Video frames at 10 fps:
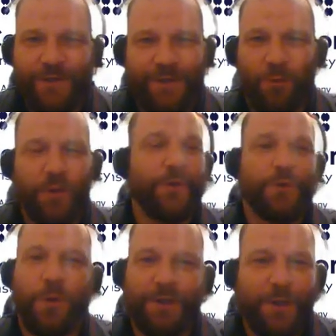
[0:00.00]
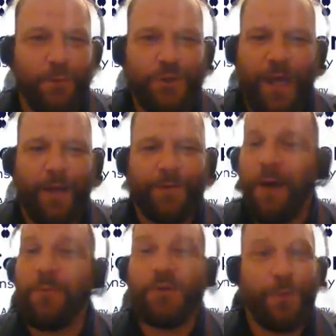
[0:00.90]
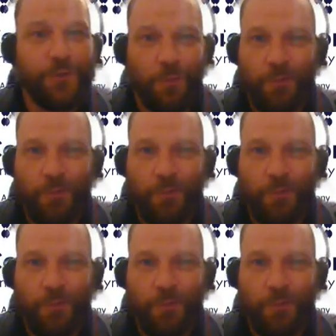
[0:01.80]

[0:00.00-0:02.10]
you know, what their dwelling number's at, how much personal